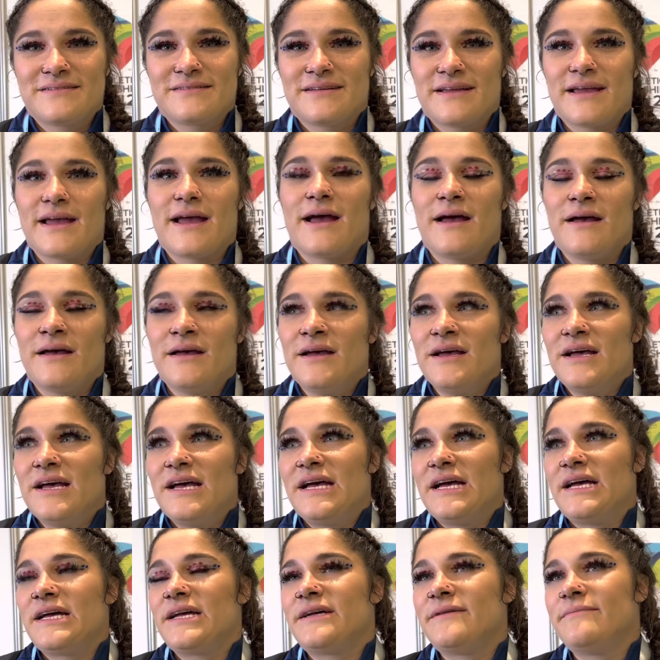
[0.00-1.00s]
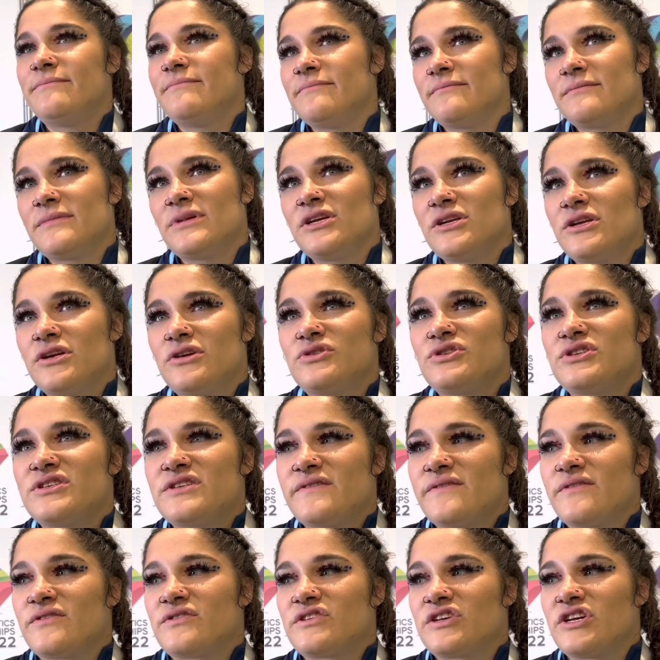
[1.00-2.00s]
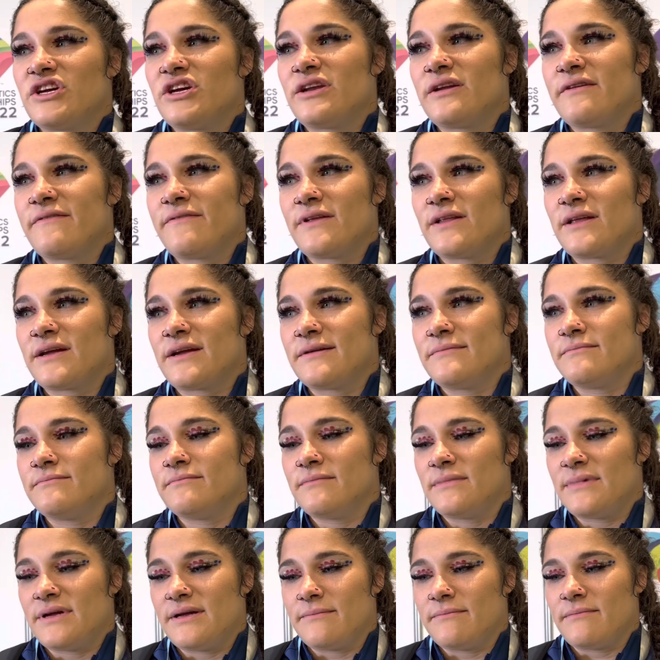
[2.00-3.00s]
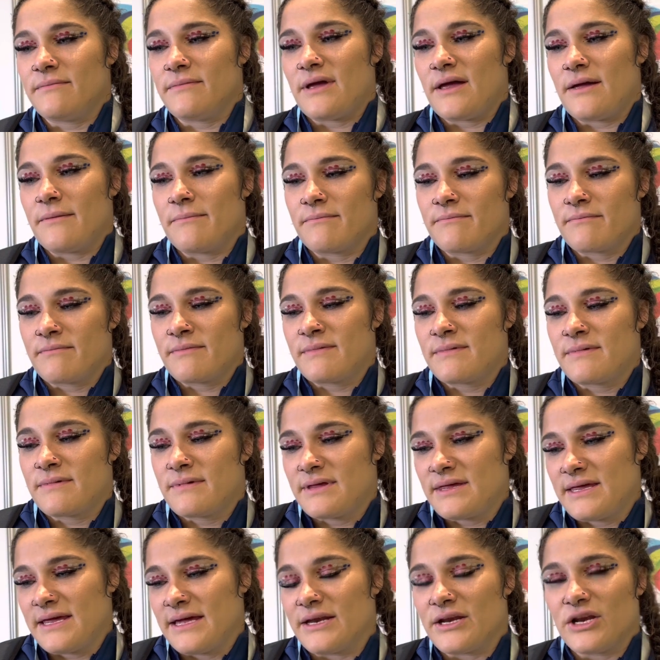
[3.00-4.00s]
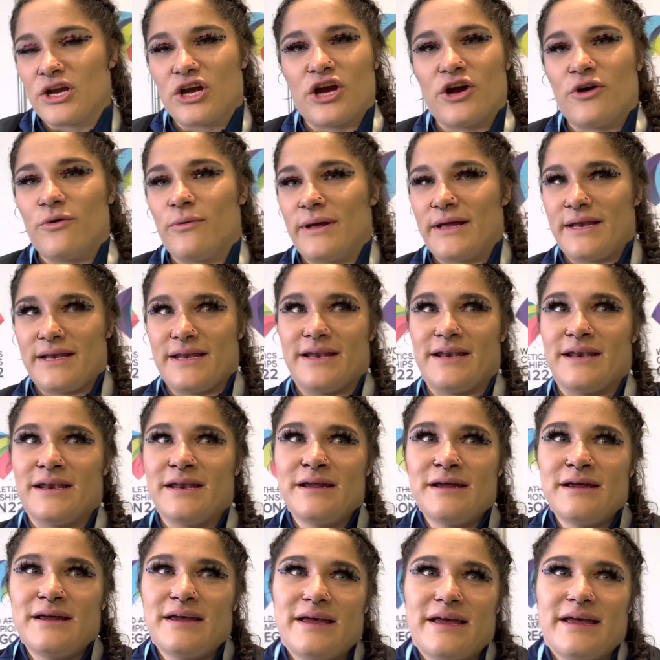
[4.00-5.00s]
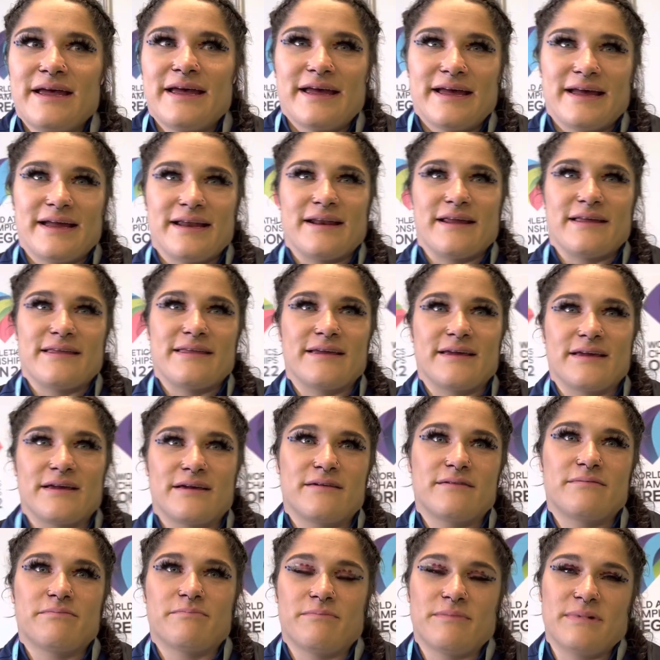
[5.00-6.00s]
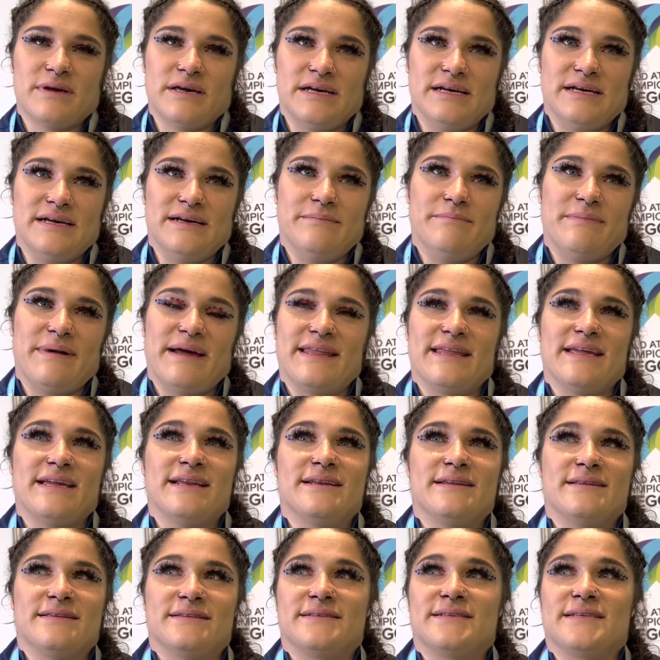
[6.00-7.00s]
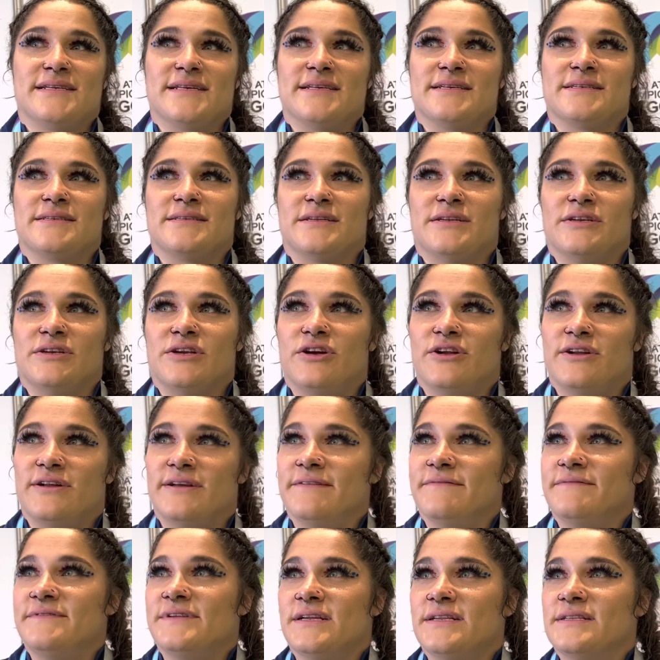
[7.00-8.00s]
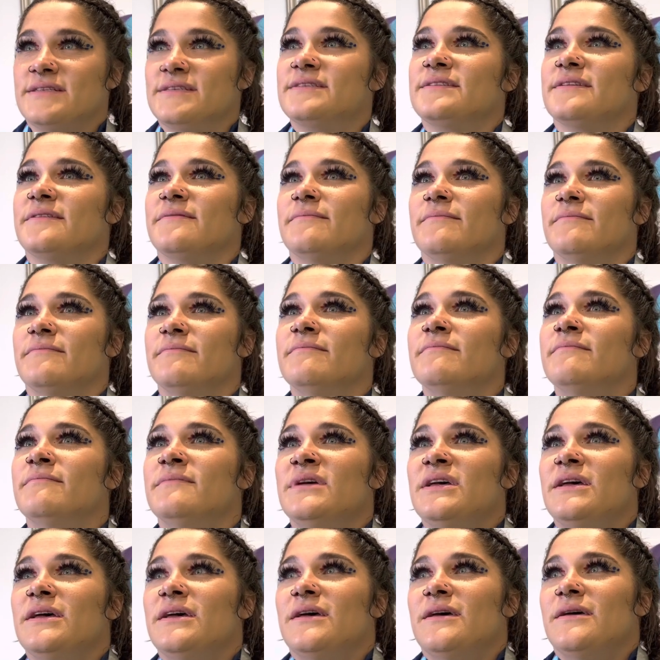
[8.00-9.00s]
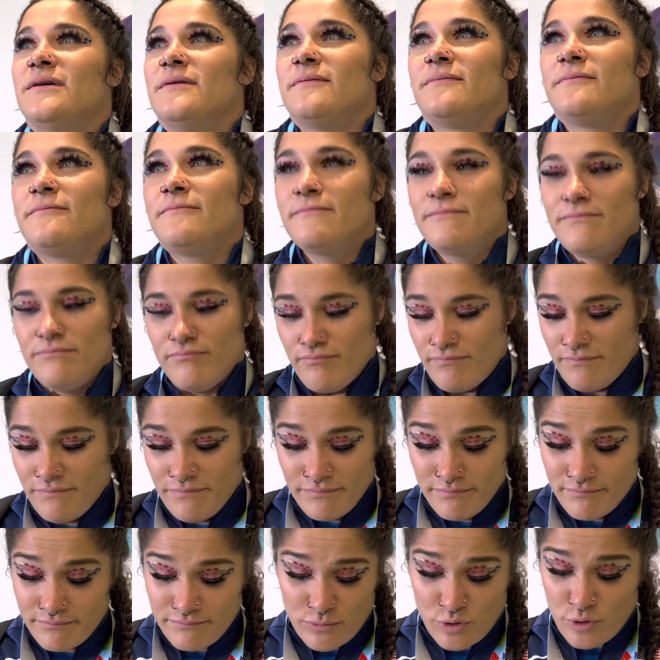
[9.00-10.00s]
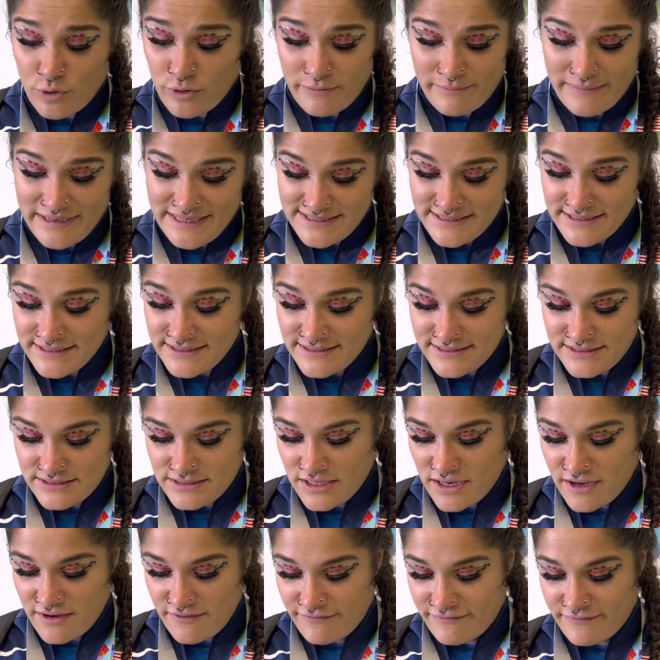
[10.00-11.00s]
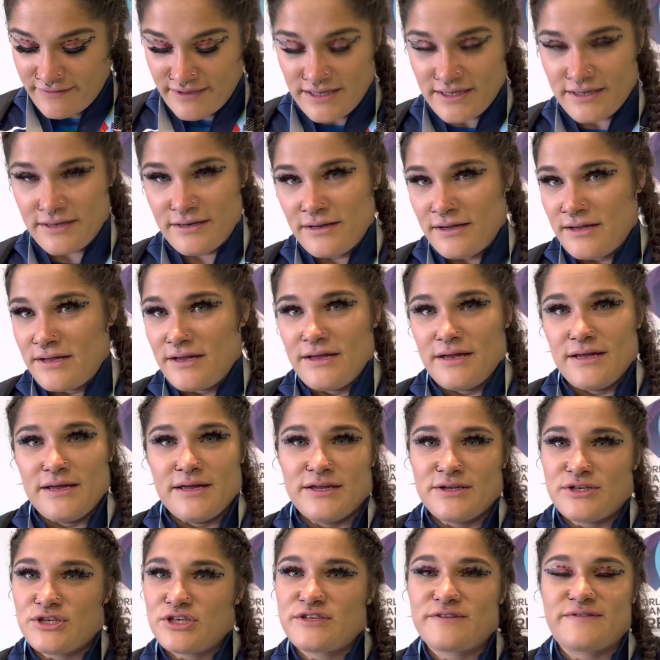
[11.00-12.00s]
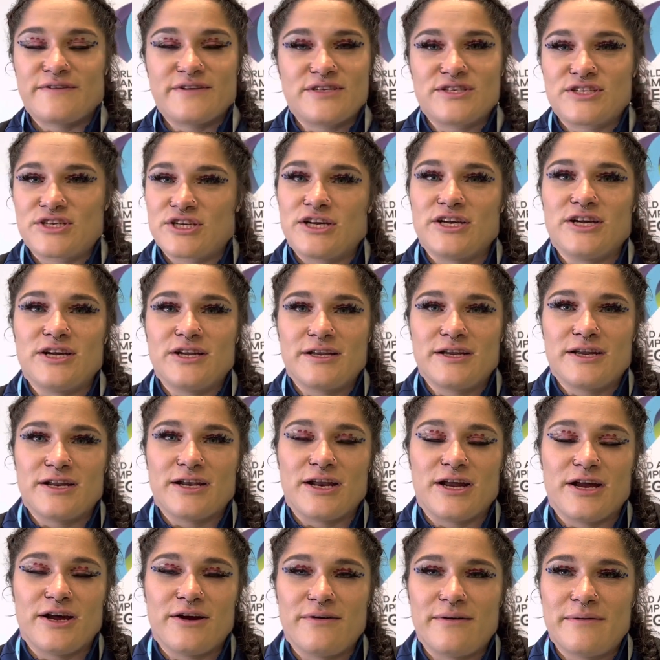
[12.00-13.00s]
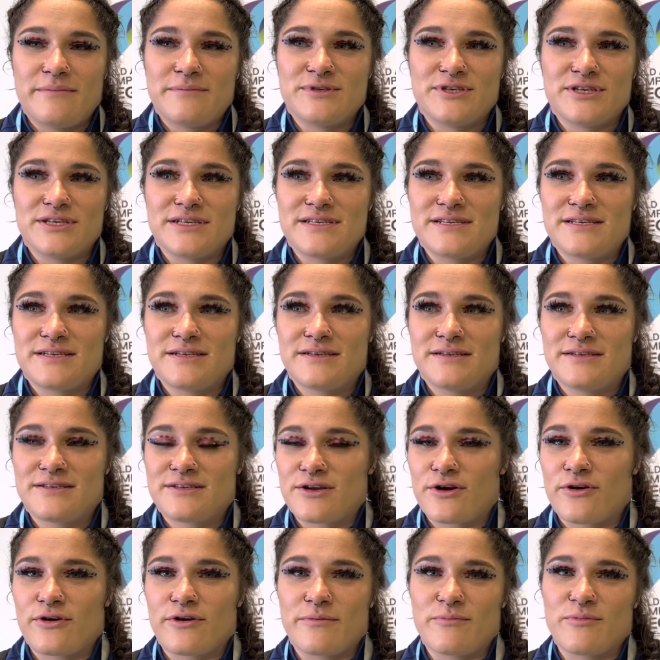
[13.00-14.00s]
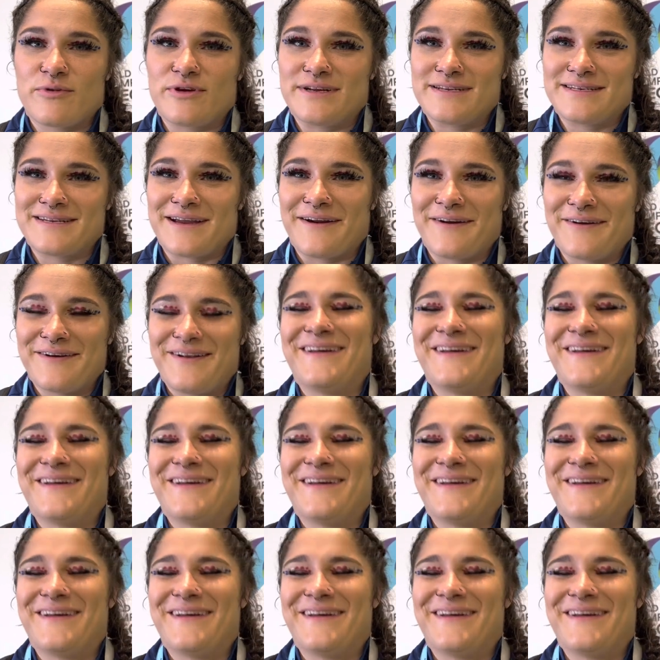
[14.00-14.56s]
Yeah, um, you know, it just feels good. I feel like I'm I'm I'm getting going, and and I think uh, by the end of the season, I'll have done some more amazing stuff and just feels good, you know. I'm just sorry, I'm really tired.